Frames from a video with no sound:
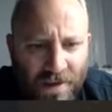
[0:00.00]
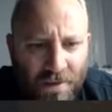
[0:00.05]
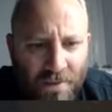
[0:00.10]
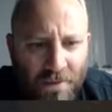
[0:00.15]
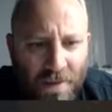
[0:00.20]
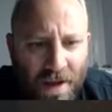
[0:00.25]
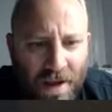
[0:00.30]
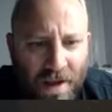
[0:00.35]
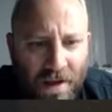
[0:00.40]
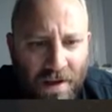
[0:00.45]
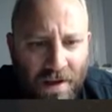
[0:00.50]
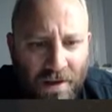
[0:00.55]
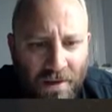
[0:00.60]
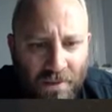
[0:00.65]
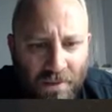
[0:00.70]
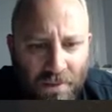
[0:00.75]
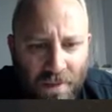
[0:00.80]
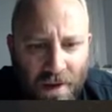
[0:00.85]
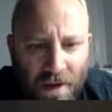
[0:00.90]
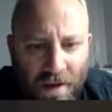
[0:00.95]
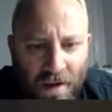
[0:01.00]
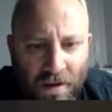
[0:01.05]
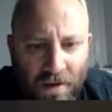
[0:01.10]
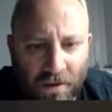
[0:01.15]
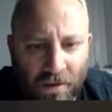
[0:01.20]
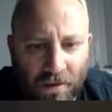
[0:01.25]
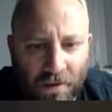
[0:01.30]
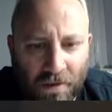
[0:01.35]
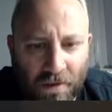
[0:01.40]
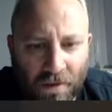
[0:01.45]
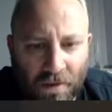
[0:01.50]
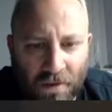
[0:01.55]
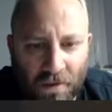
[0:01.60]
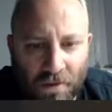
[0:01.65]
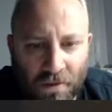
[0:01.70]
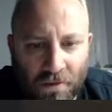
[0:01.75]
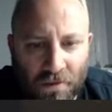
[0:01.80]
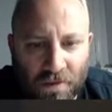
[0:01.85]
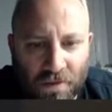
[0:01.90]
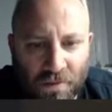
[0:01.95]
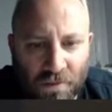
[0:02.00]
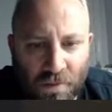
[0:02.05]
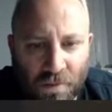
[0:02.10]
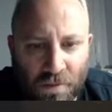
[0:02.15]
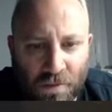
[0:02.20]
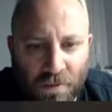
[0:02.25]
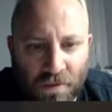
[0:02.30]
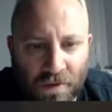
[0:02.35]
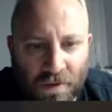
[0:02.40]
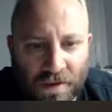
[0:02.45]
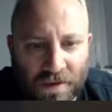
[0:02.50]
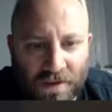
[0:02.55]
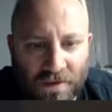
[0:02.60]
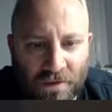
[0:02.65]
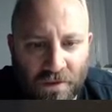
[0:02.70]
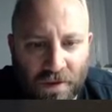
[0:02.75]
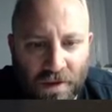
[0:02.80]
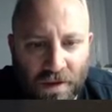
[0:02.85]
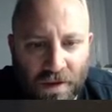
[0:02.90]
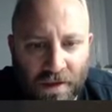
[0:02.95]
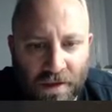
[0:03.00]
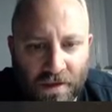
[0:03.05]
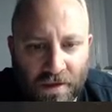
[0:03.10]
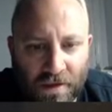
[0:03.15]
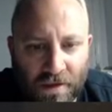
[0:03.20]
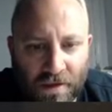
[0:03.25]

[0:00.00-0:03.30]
Bang, bang. A lot of goals. We'll put this guy in.